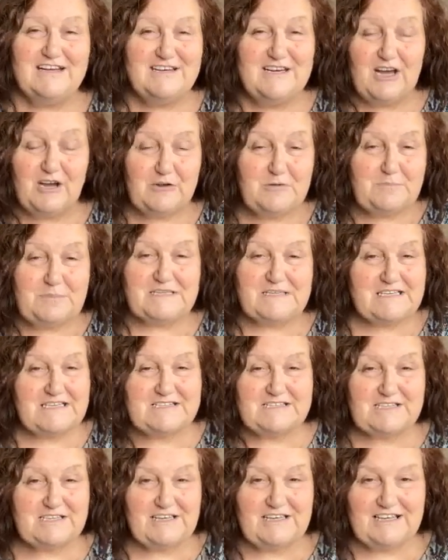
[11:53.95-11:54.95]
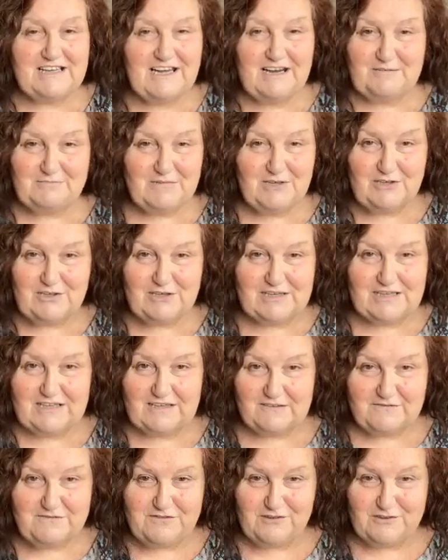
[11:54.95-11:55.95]
Nobody is going to come
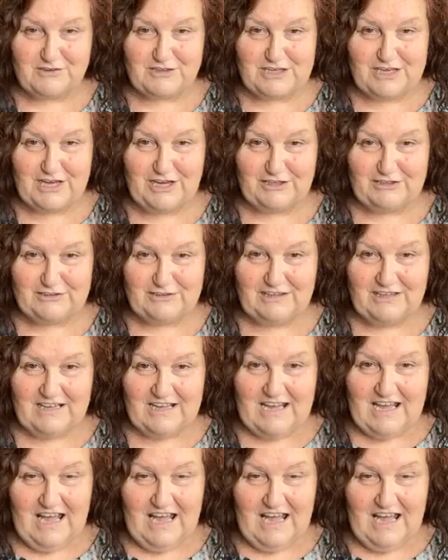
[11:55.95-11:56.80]
looking for you.